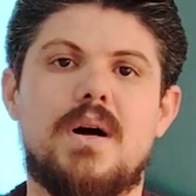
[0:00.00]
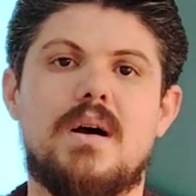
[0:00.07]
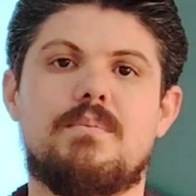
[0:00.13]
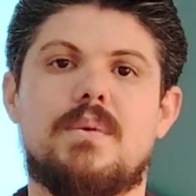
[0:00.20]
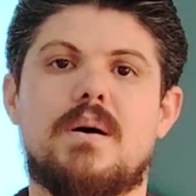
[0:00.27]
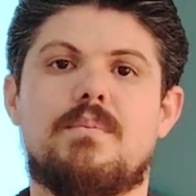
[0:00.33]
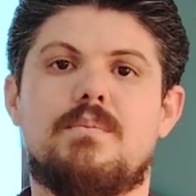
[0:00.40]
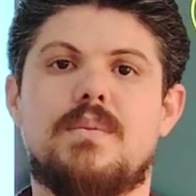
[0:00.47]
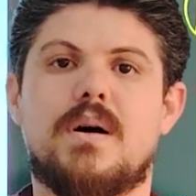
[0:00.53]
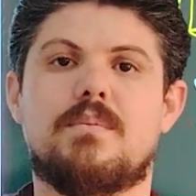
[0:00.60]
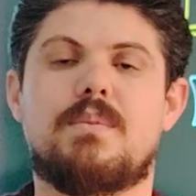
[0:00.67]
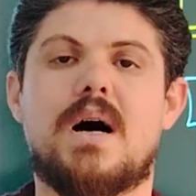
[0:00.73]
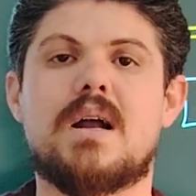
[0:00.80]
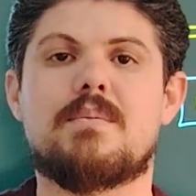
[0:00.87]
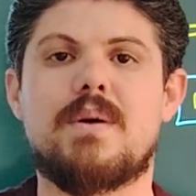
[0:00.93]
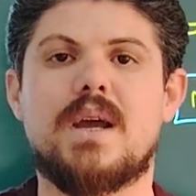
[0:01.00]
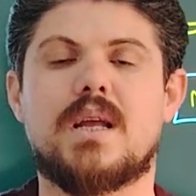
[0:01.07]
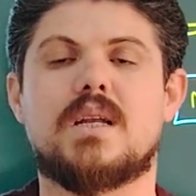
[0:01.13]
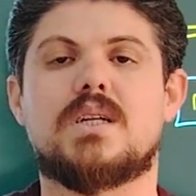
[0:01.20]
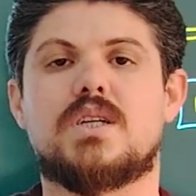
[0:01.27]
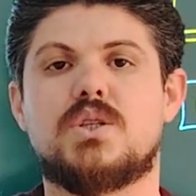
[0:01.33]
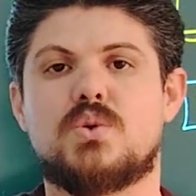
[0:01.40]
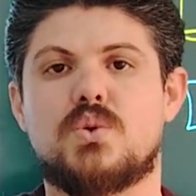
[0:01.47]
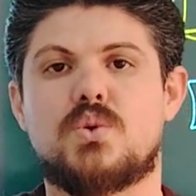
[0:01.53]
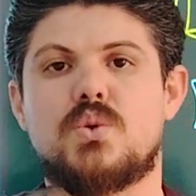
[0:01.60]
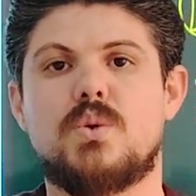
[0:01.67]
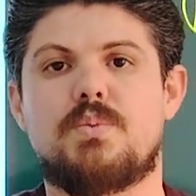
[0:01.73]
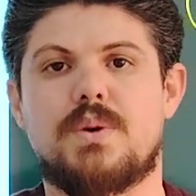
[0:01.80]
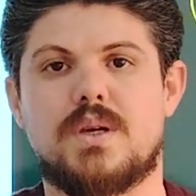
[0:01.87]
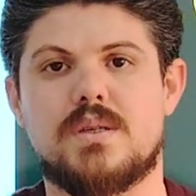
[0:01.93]
a bar magnet into
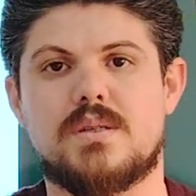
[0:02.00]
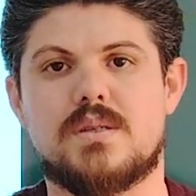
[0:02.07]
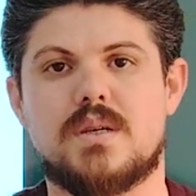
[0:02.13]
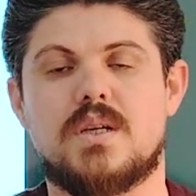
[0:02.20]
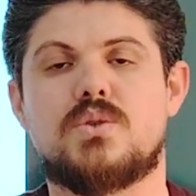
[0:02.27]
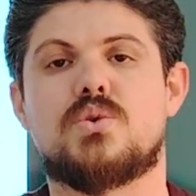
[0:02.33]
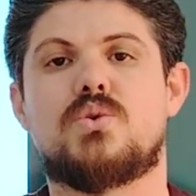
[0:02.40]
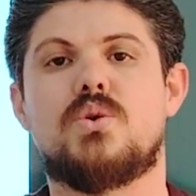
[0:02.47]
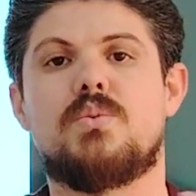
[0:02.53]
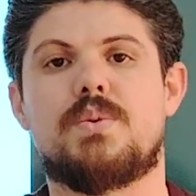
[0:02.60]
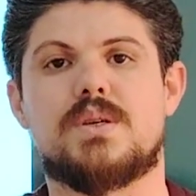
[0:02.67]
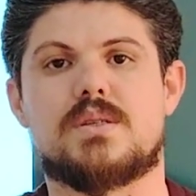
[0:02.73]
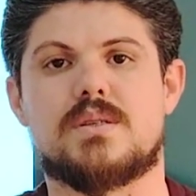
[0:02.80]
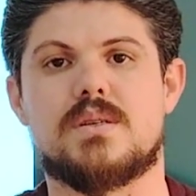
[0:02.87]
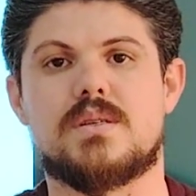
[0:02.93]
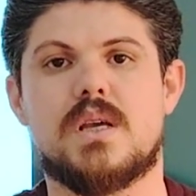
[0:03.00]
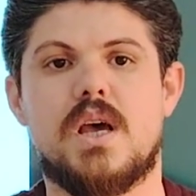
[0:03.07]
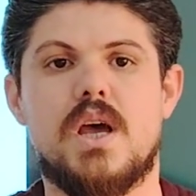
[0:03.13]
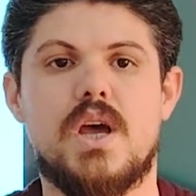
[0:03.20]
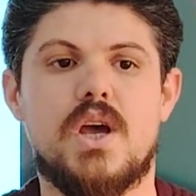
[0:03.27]
2 pieces,